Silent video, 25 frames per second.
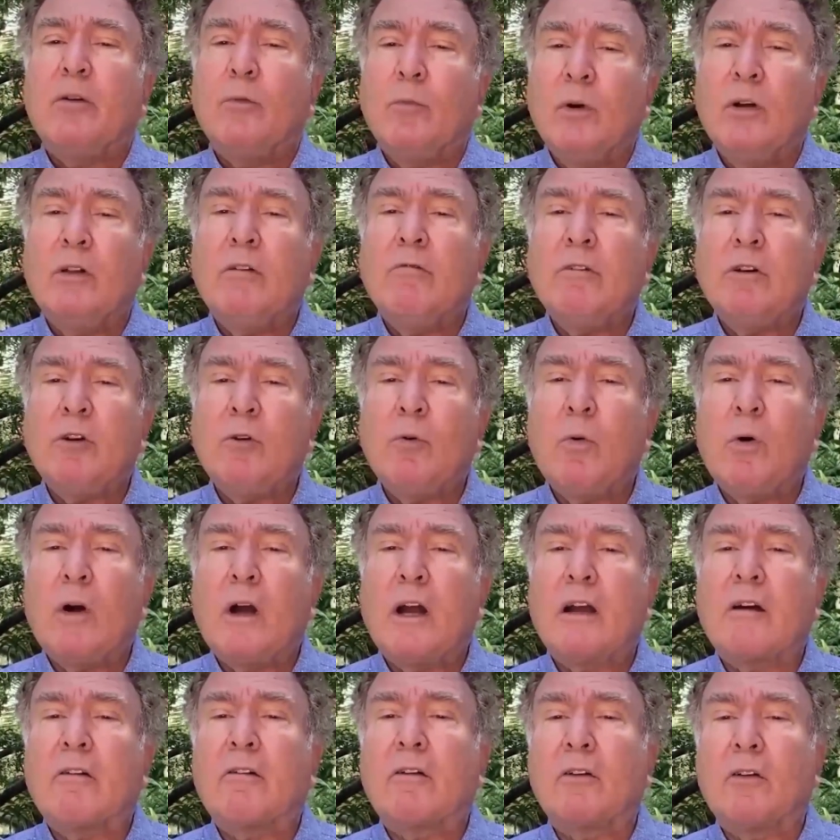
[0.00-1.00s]
but it will
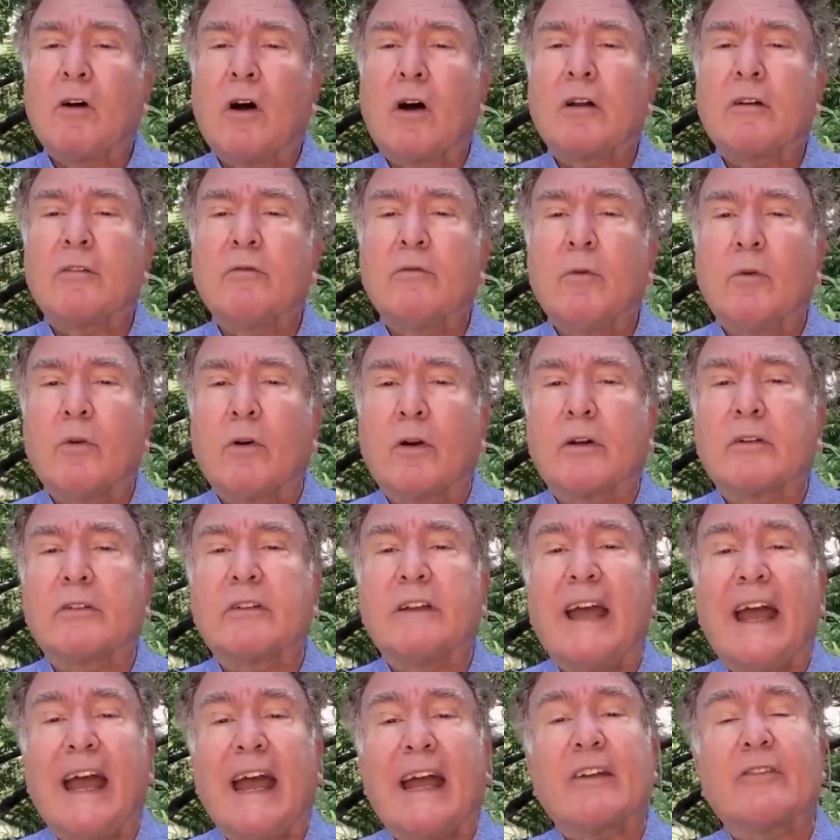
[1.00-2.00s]
require a lot of
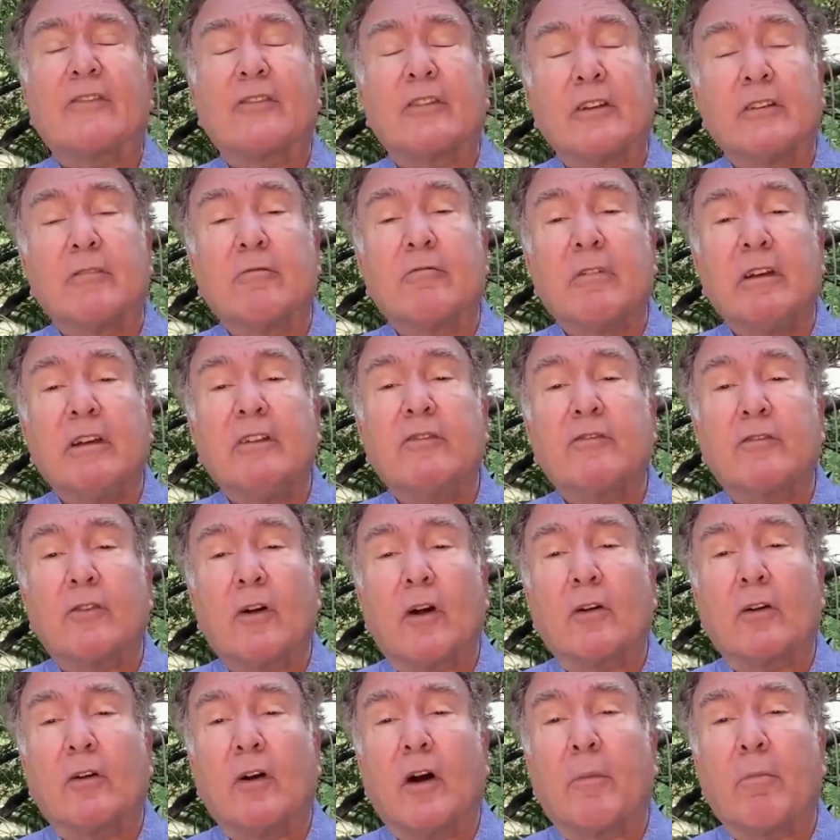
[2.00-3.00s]
work to actually
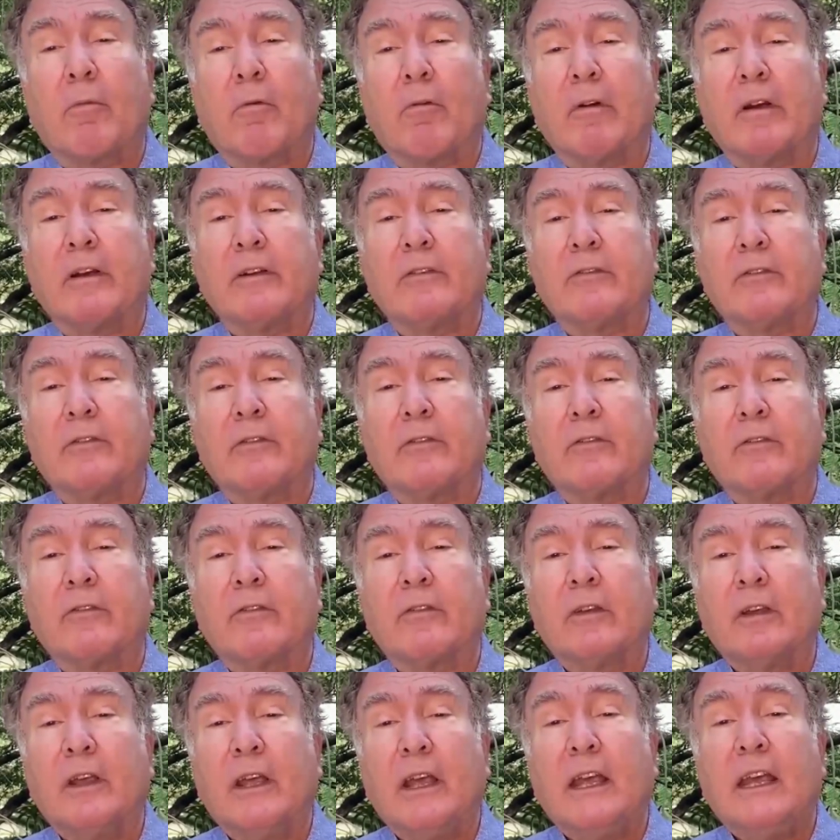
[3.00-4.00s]
restart
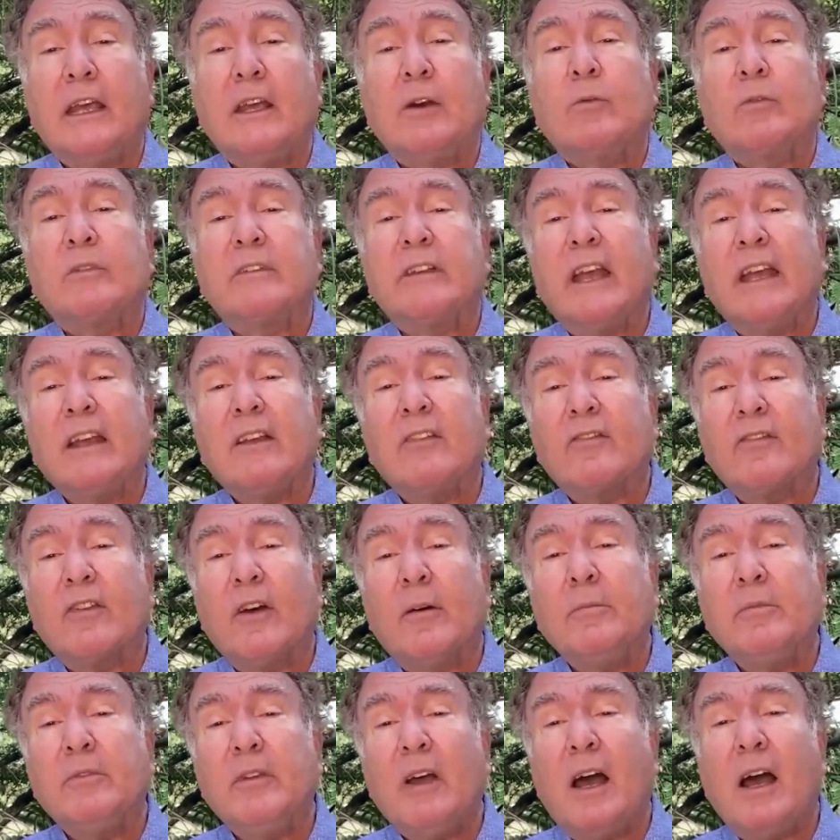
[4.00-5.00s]
operations. It will take
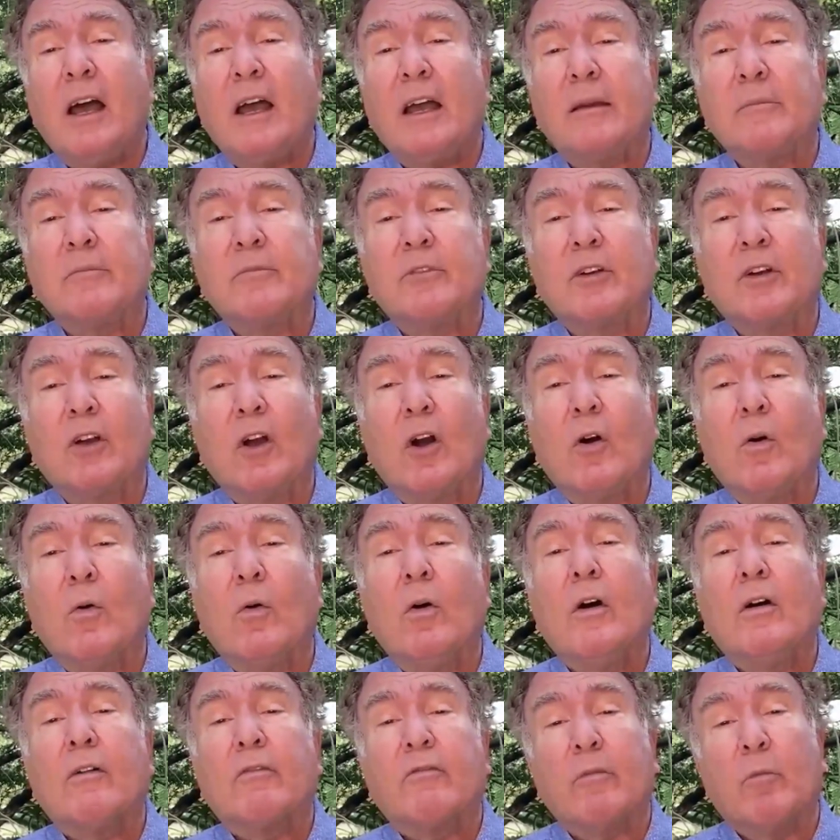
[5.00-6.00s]
some time to
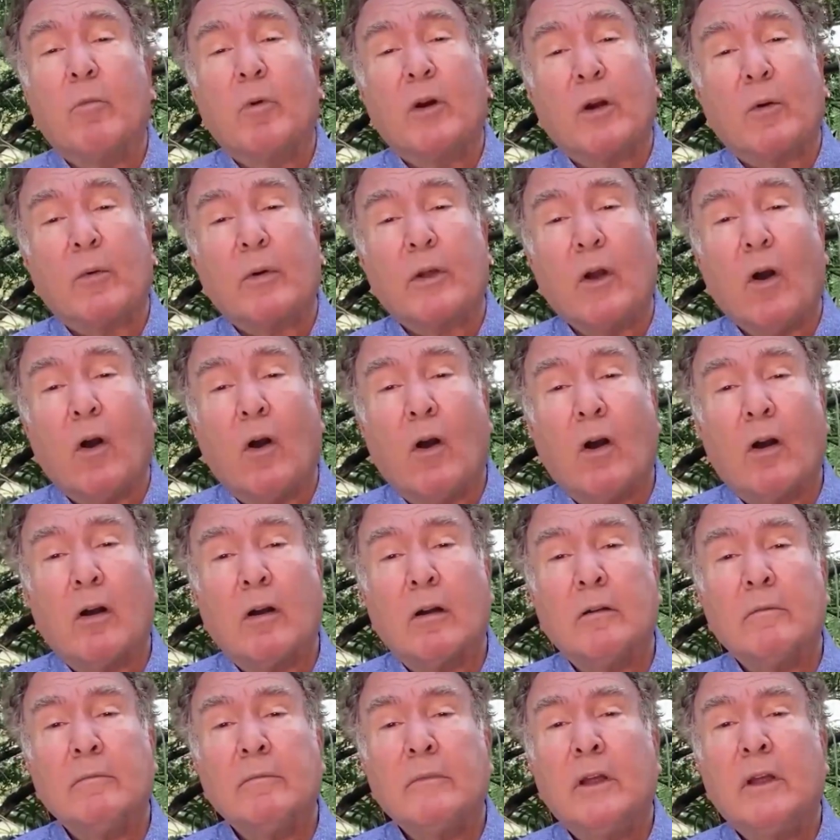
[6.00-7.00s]
go from where we
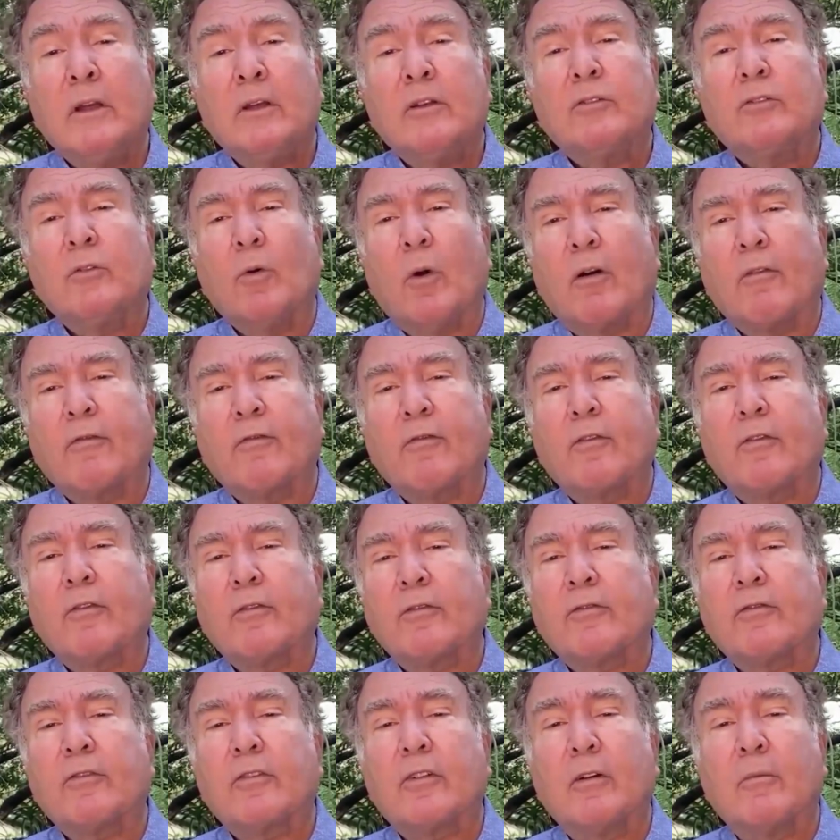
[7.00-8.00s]
are to our
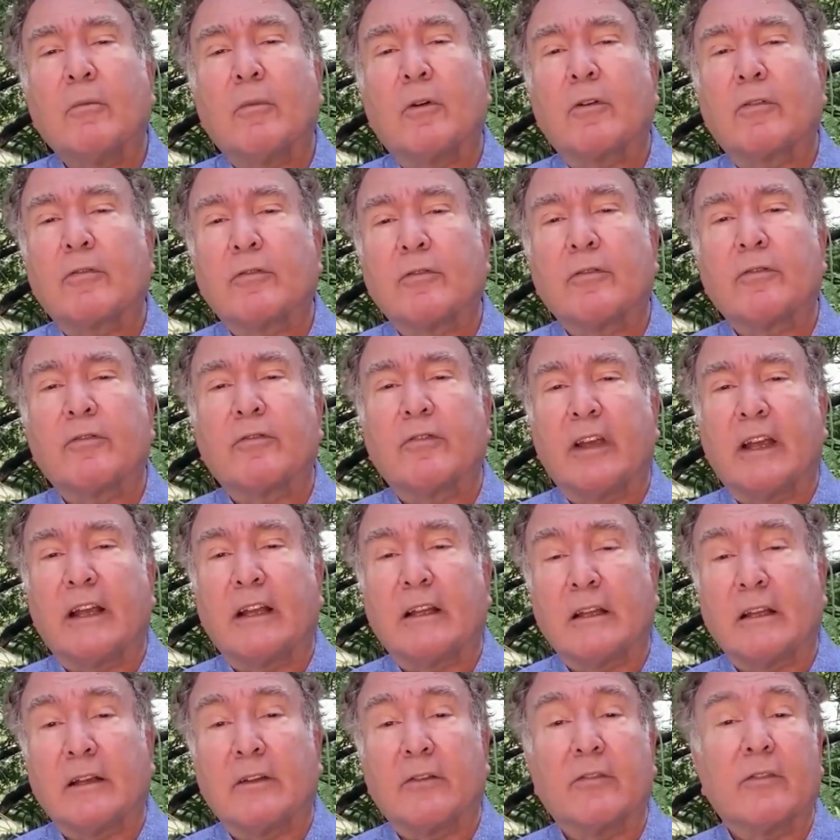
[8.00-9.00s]
first commercial
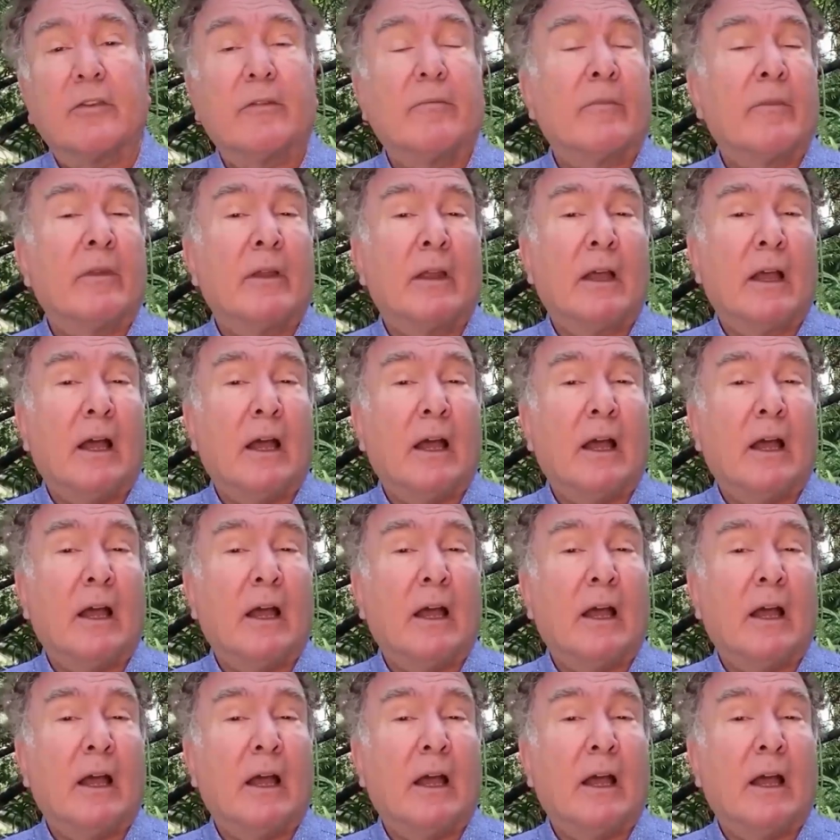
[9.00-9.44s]
sailings.